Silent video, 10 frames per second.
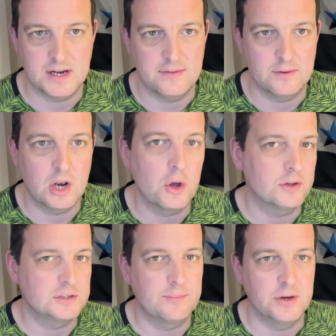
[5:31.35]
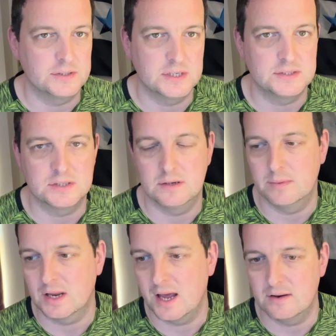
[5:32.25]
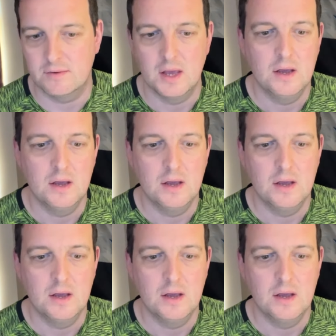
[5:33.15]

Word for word: like the loyalty point system and kind of